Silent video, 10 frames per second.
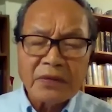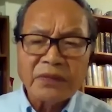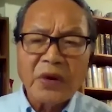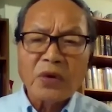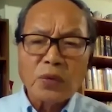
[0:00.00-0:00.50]

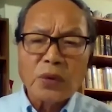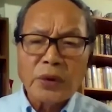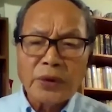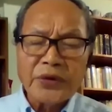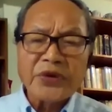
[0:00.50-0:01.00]
fought
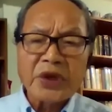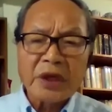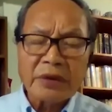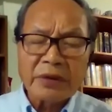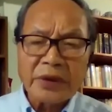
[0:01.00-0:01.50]
war each
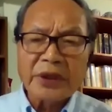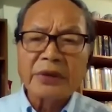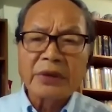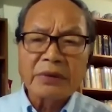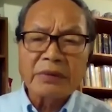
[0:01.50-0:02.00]
other,
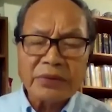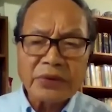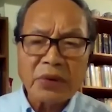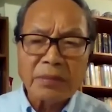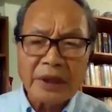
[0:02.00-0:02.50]
killed
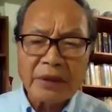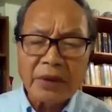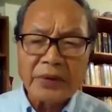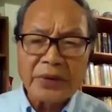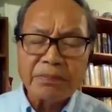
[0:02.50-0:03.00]
so many
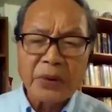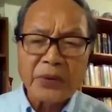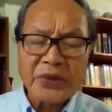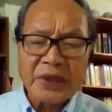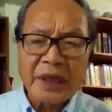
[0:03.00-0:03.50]
on
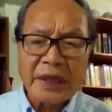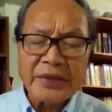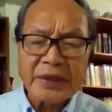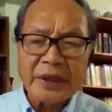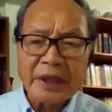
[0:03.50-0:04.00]
both
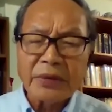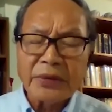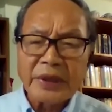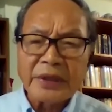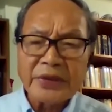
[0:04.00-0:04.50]
sides, and they
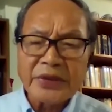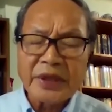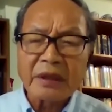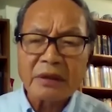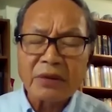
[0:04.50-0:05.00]
don't need a
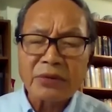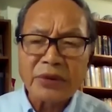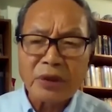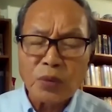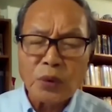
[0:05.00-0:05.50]
second
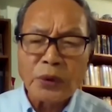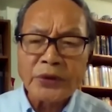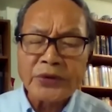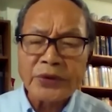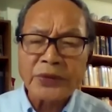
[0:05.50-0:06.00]
Korean
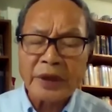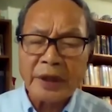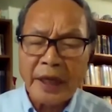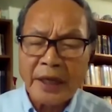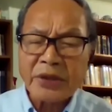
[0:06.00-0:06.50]
War. So
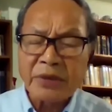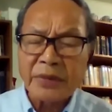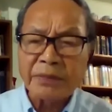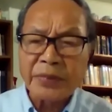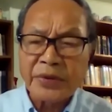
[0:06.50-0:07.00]
there has to
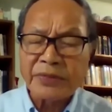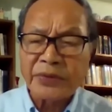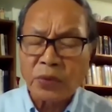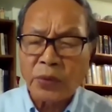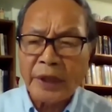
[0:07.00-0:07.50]
be a
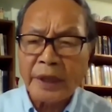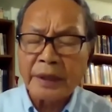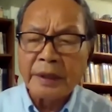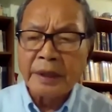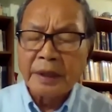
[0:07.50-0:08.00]
peaceful
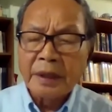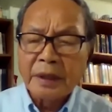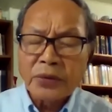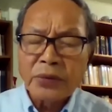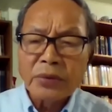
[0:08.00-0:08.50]
way
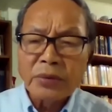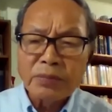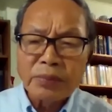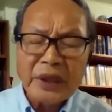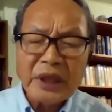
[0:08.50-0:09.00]

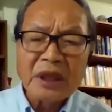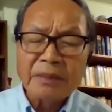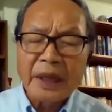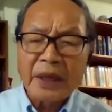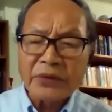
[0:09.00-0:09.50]
to bring
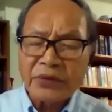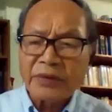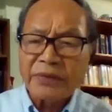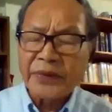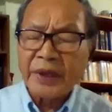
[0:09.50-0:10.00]
about
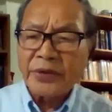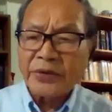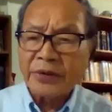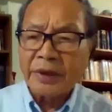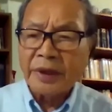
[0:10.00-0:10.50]

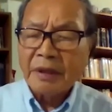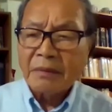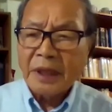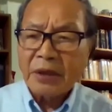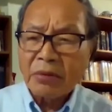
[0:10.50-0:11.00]
unification.
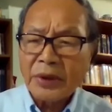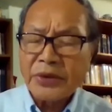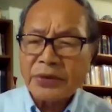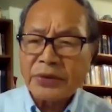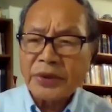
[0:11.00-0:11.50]
My
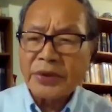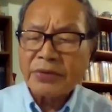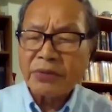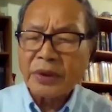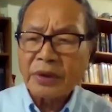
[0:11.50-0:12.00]
question
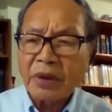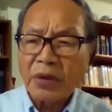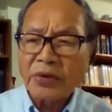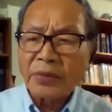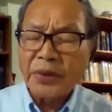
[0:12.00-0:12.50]
is what
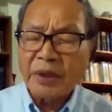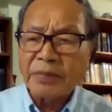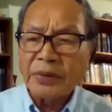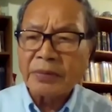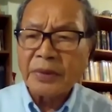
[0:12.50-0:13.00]
other
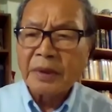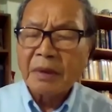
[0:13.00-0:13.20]
people